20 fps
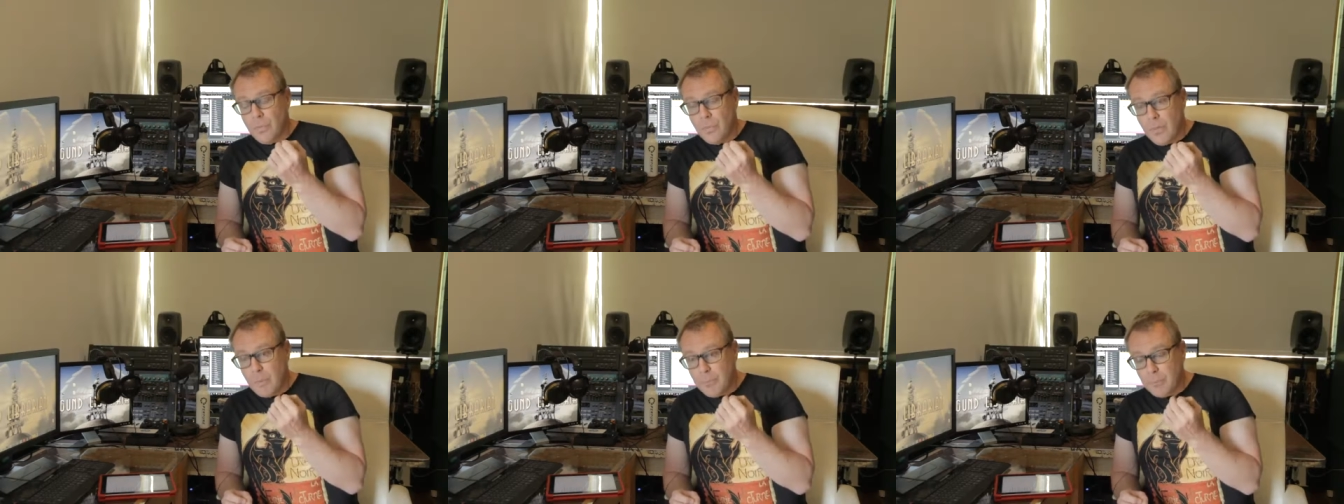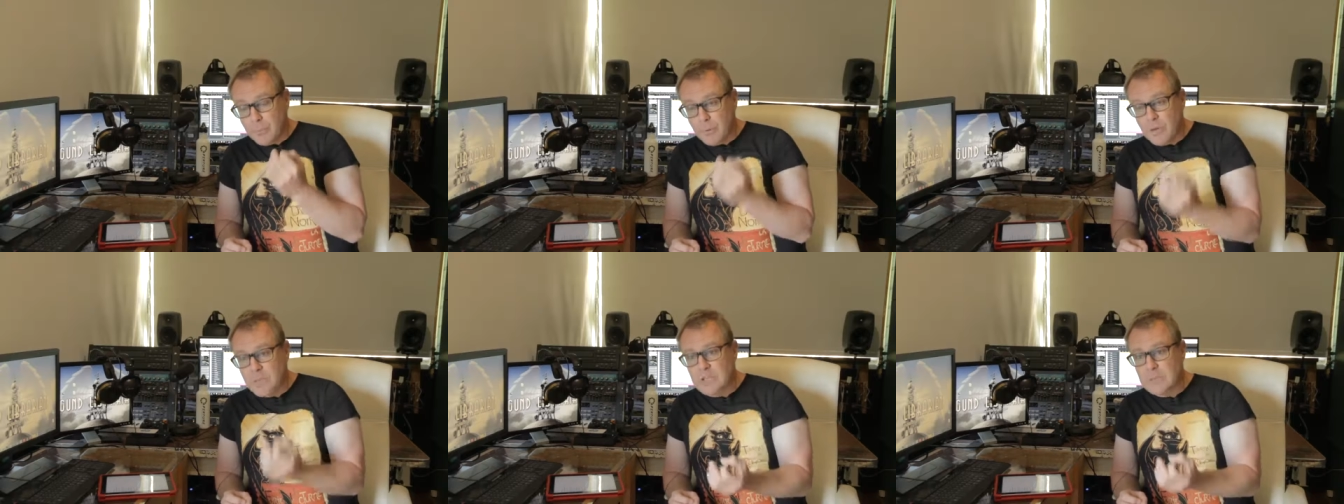The
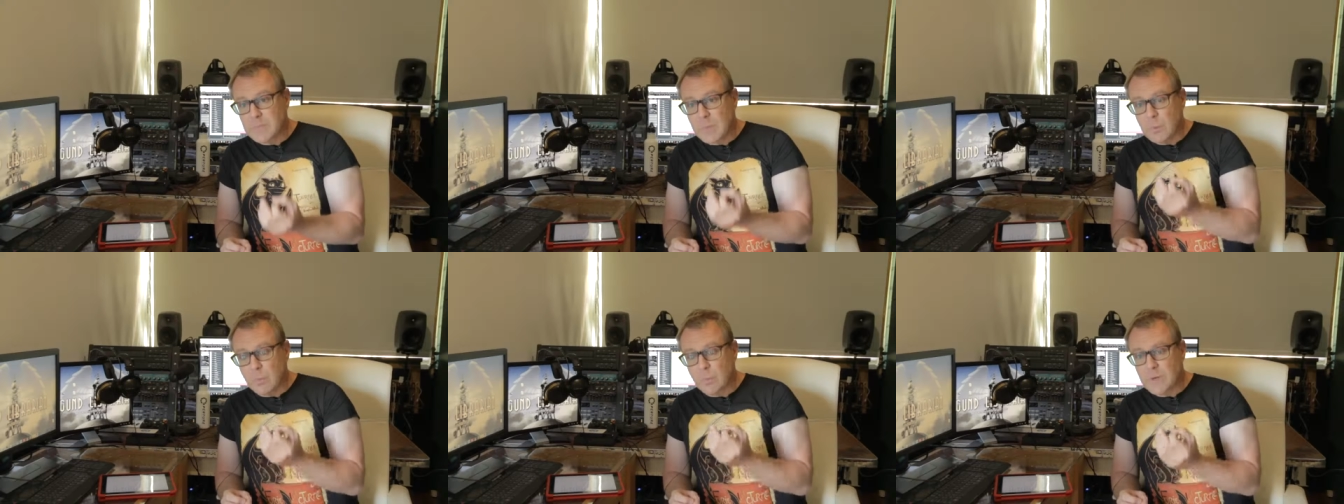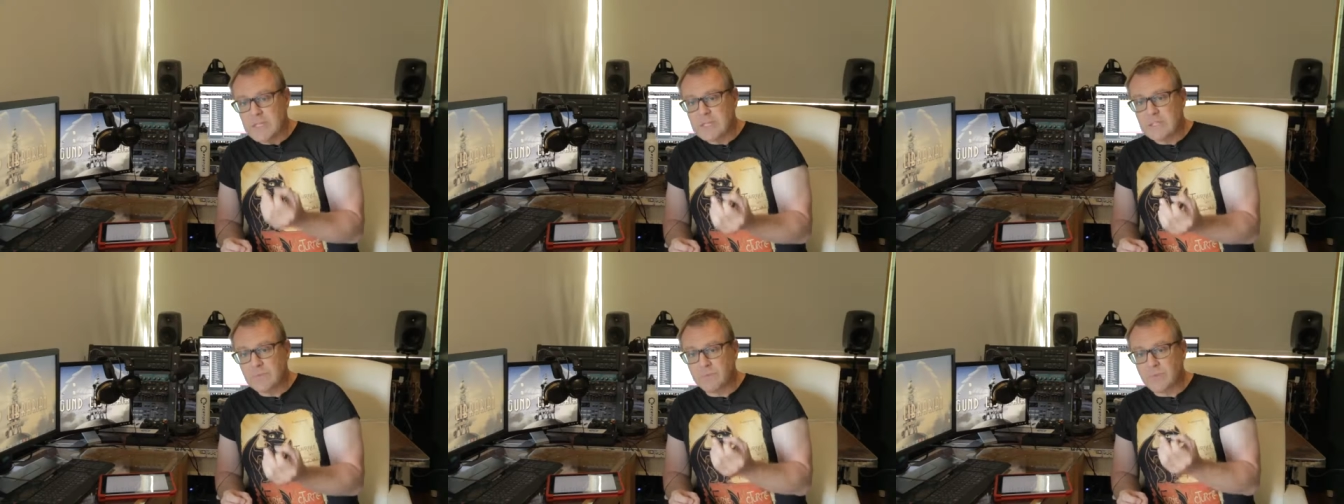principal
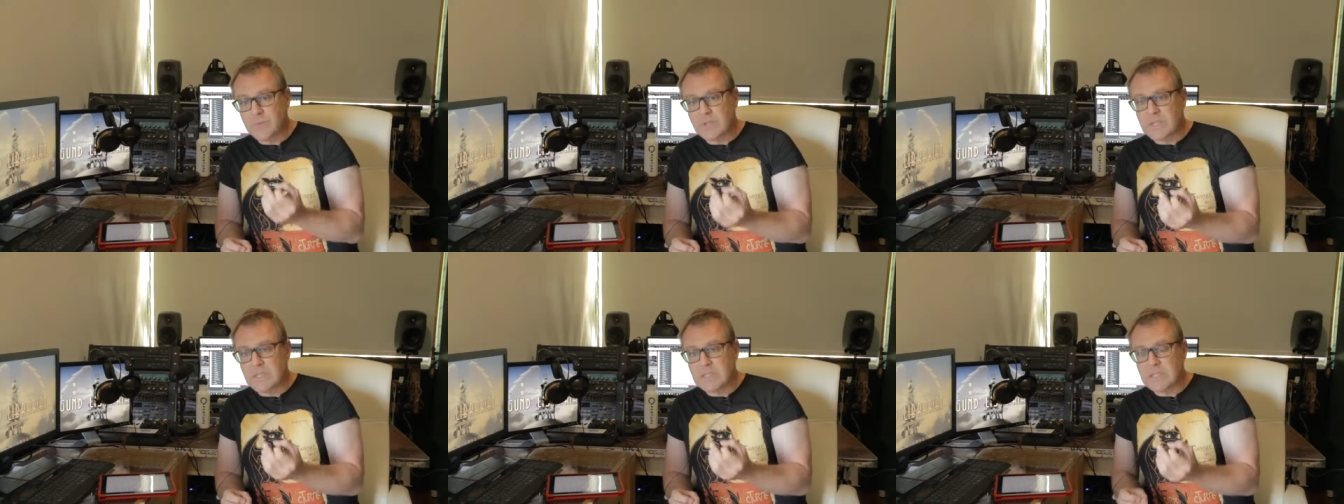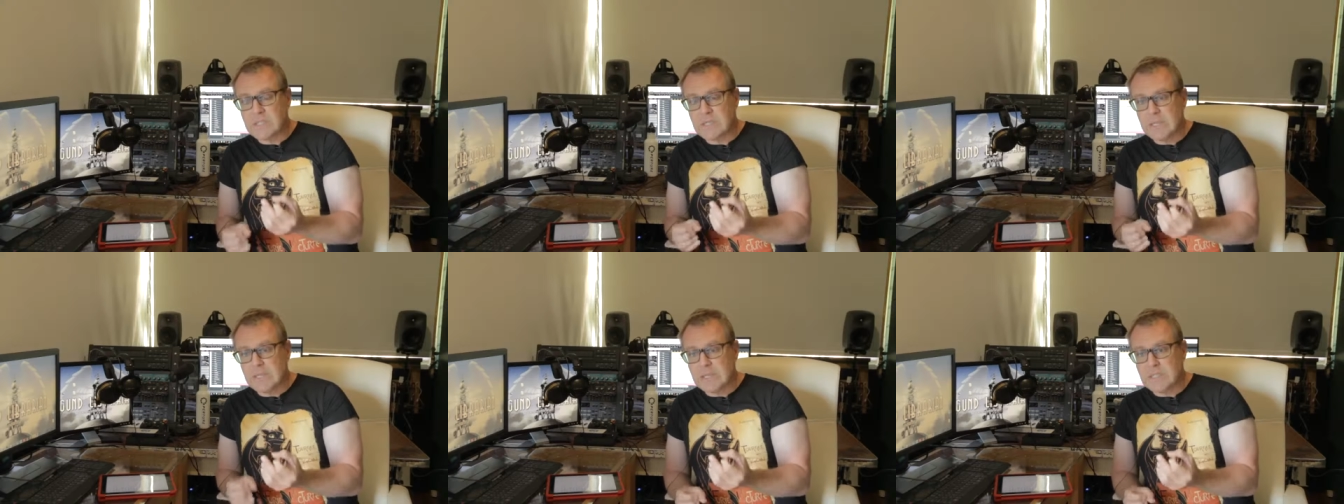reason for
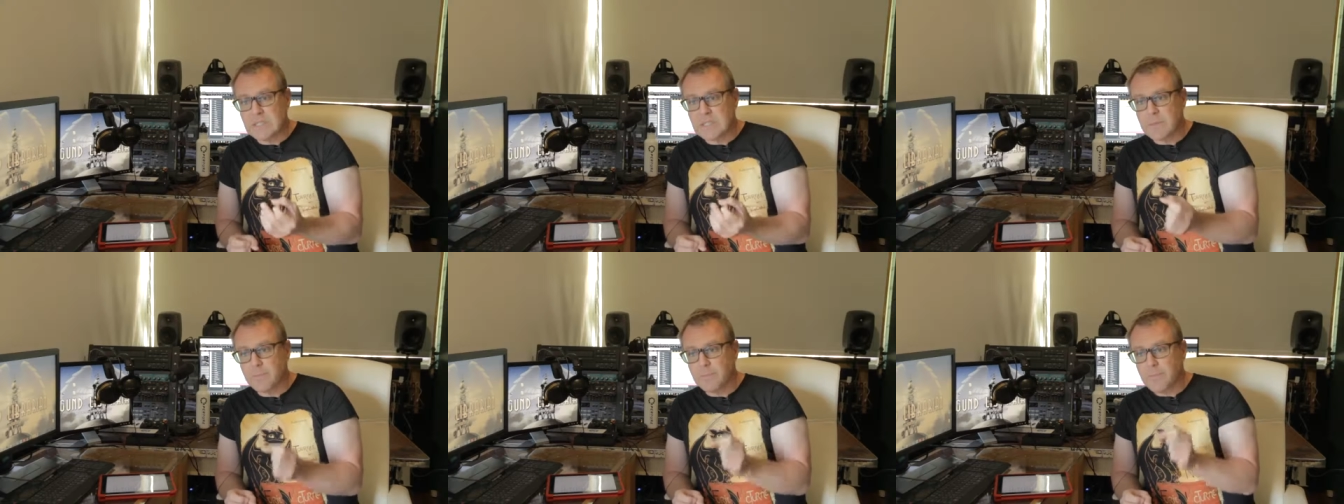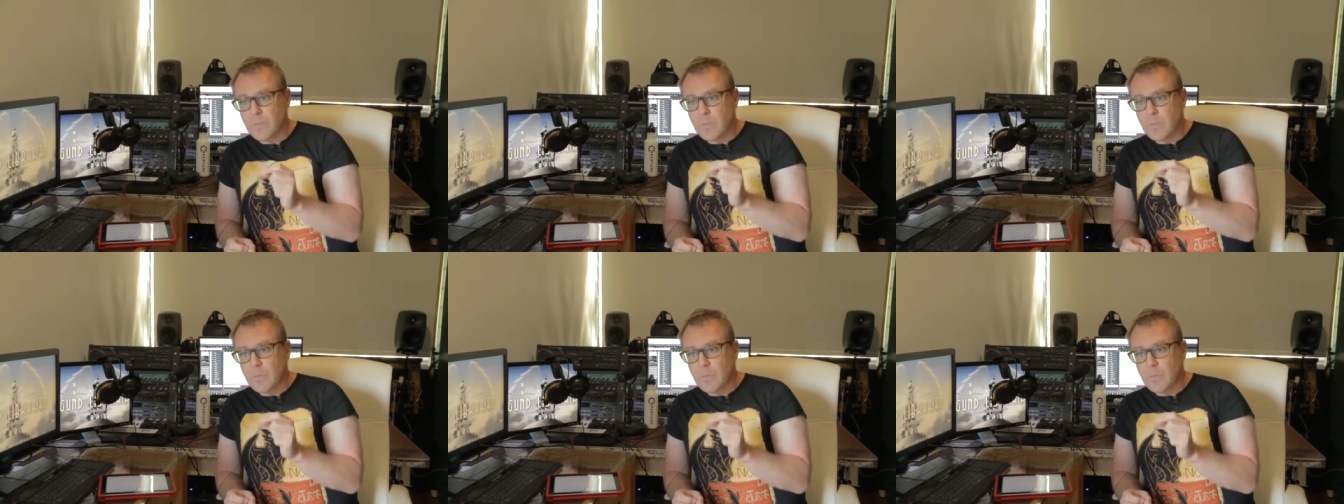this is